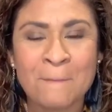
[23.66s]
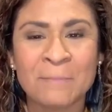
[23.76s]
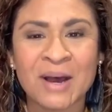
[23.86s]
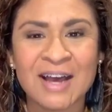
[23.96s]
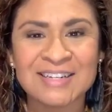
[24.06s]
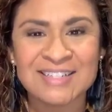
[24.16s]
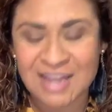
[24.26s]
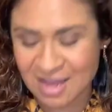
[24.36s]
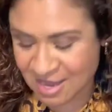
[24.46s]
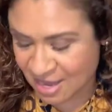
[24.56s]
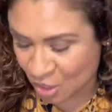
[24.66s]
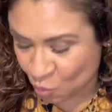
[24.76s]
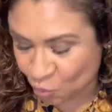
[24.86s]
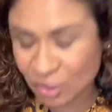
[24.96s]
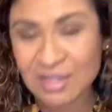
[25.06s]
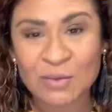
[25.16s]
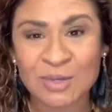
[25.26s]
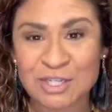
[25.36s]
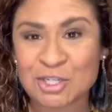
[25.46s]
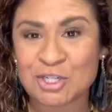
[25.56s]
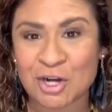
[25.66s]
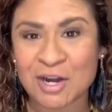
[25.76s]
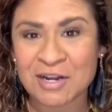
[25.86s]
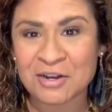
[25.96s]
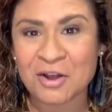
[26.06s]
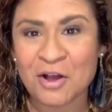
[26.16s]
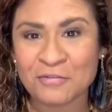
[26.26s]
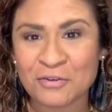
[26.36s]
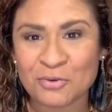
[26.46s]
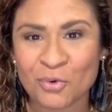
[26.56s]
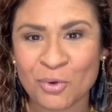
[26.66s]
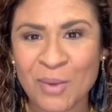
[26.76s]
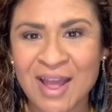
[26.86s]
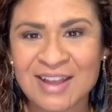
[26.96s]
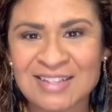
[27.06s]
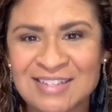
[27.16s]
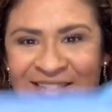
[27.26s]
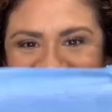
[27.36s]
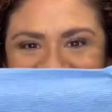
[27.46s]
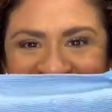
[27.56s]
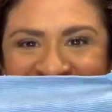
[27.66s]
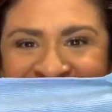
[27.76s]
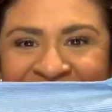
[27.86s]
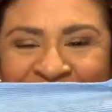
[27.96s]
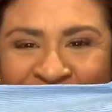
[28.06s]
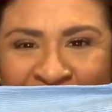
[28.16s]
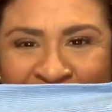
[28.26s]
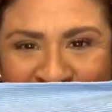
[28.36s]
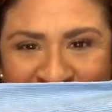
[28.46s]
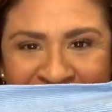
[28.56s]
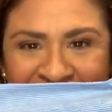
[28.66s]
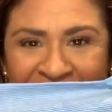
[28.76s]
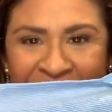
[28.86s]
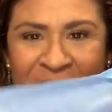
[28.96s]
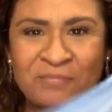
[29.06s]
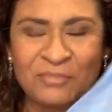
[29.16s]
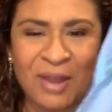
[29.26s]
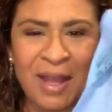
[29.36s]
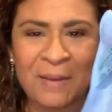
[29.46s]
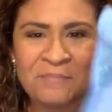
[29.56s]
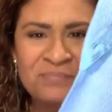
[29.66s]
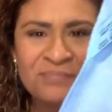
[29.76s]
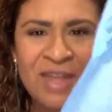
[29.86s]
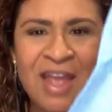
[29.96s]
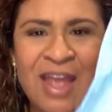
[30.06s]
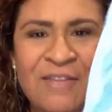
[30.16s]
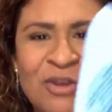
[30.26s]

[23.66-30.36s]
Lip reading: But really what started it all for Norwex is this cloth right here, okay? If